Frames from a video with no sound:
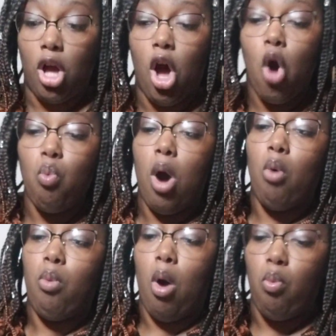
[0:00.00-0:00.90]
Oh, whoa,
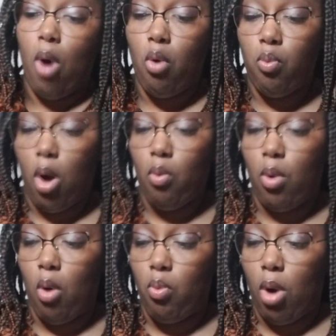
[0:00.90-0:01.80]
whoa, whoa, whoa,
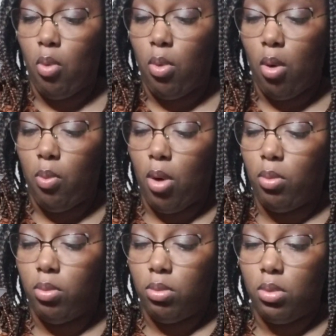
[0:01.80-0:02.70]
whoa, whoa, whoa, whoa.
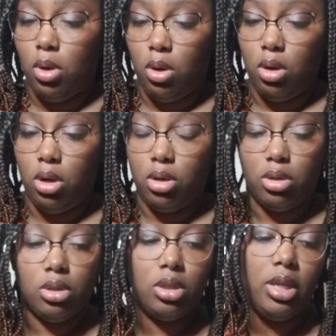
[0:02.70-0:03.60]

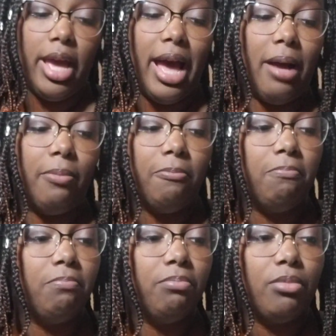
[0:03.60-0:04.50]
Yeah.
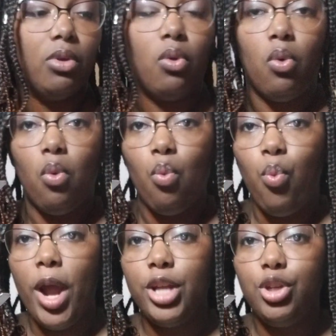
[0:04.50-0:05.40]

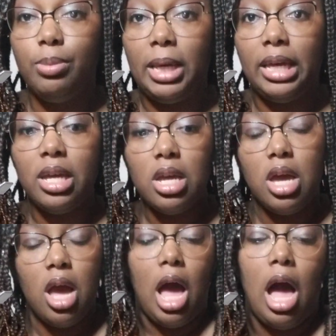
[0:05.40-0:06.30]
Way too big.
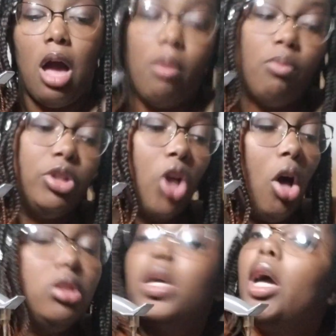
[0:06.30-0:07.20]
Which
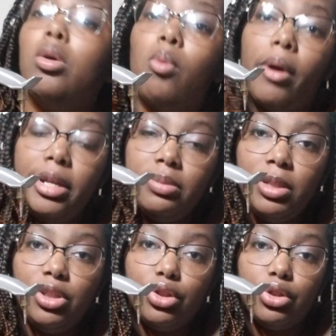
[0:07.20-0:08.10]
also kind of worries
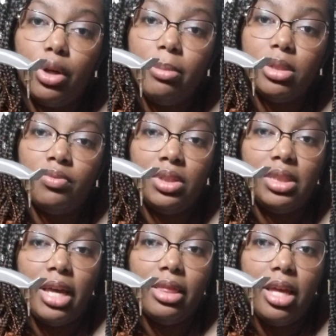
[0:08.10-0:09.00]
me just in terms of it
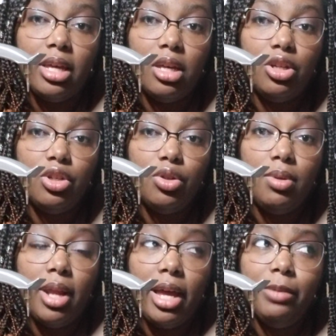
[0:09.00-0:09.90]
saying that it can do
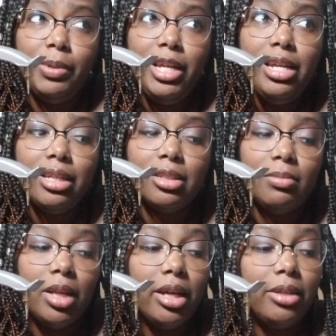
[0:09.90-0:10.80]
an eggplant. Because
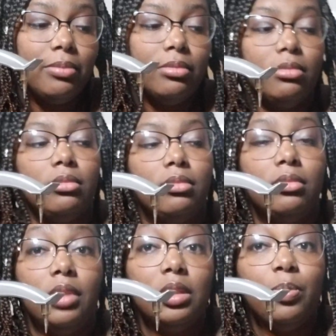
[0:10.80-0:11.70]
I'm like,
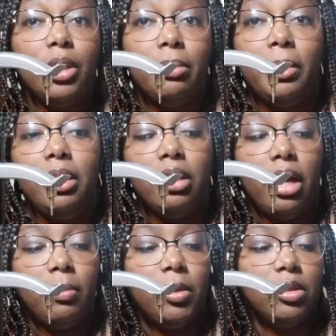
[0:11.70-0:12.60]
this is pretty big.
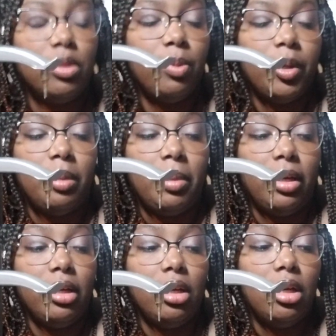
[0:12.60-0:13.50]
Eggplants are pretty
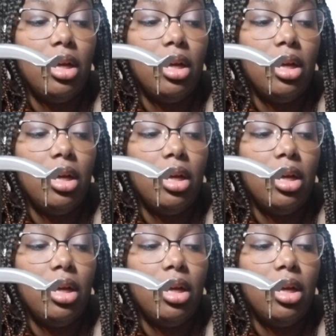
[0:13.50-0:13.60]
big.